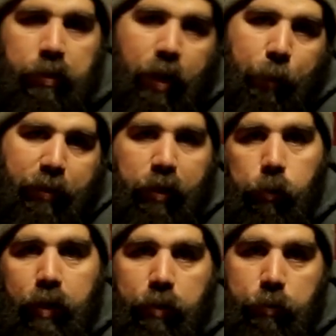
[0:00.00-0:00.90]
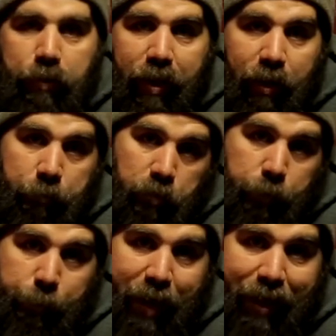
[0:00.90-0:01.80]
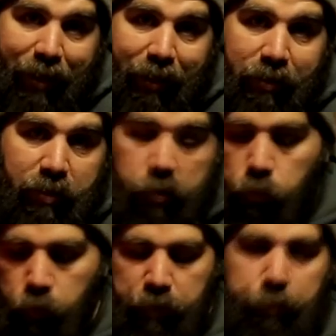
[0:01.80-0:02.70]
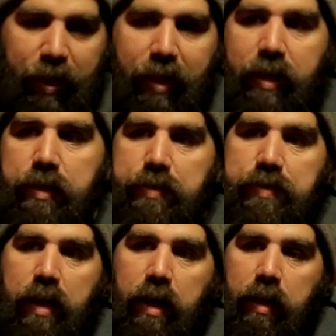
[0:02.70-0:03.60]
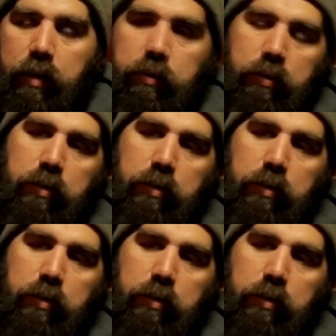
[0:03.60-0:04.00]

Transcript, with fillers: Now about the only other thing I'm going to be packing with me is uh,